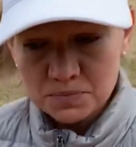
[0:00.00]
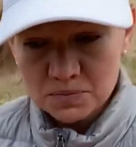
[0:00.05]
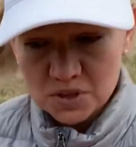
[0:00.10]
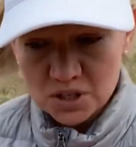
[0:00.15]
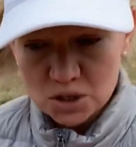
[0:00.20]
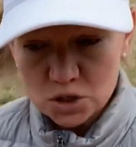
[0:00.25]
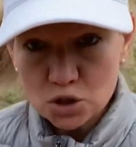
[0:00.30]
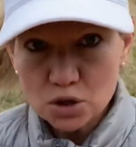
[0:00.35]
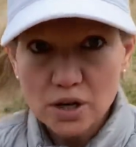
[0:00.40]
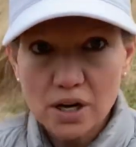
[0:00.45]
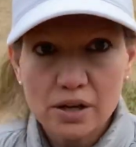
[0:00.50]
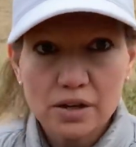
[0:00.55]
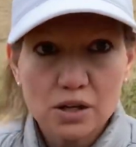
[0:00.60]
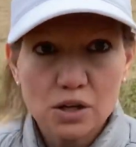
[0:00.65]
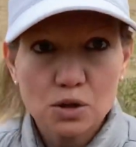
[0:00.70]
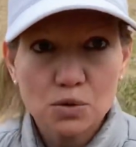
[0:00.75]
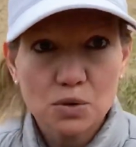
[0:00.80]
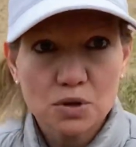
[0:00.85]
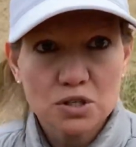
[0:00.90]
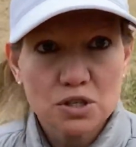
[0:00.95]
trail that
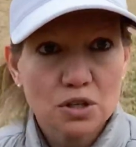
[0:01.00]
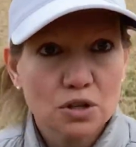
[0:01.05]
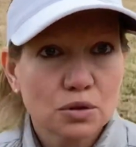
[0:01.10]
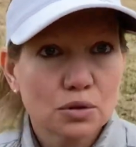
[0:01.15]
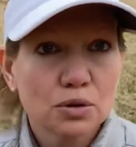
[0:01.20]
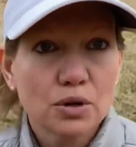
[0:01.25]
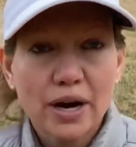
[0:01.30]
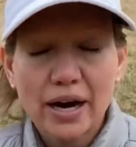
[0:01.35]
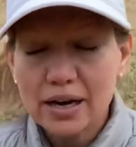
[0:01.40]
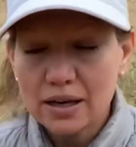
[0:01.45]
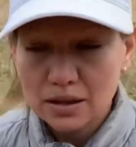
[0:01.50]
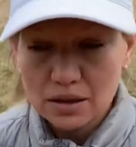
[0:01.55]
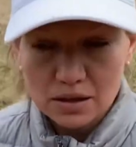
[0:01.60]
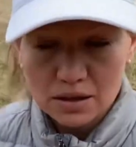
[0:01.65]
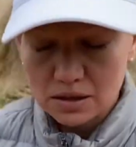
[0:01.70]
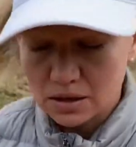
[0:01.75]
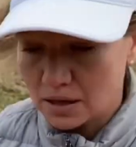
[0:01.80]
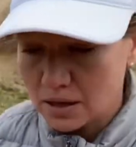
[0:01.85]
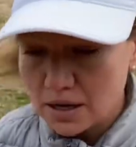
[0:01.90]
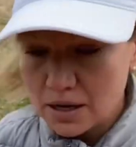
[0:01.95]
you want to through hike,
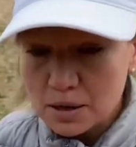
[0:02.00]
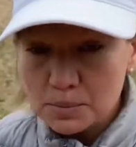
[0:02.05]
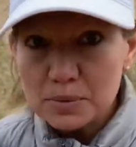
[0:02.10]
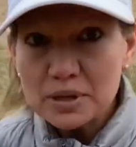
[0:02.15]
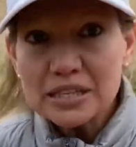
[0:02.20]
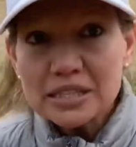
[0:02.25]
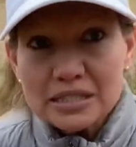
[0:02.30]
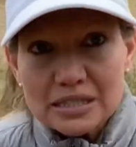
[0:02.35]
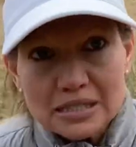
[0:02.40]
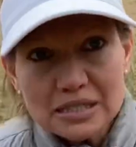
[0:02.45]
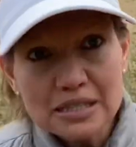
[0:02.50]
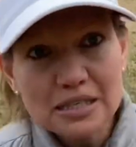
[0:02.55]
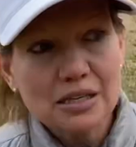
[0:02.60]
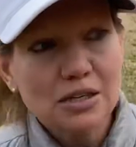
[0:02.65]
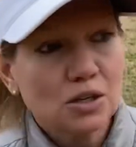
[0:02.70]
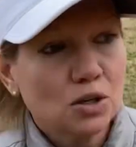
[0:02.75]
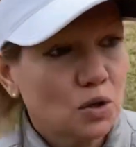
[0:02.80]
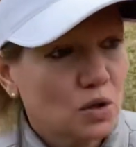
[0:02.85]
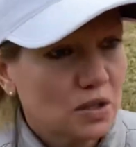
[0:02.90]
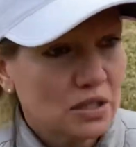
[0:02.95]
the P C
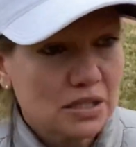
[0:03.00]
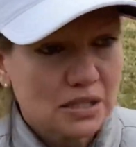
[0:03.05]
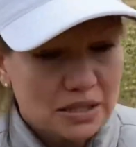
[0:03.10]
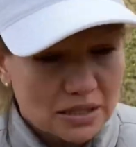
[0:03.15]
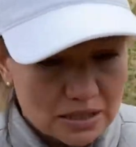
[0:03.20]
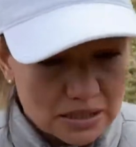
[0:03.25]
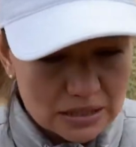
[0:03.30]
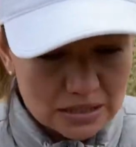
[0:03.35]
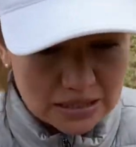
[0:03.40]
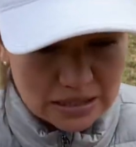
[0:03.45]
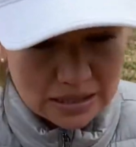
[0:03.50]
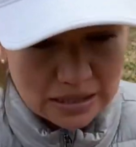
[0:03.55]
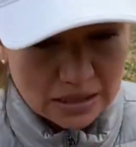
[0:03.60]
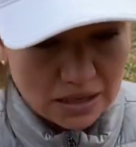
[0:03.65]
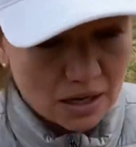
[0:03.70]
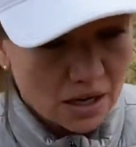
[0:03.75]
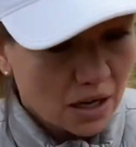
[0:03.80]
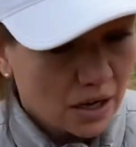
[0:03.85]
T or the C D T,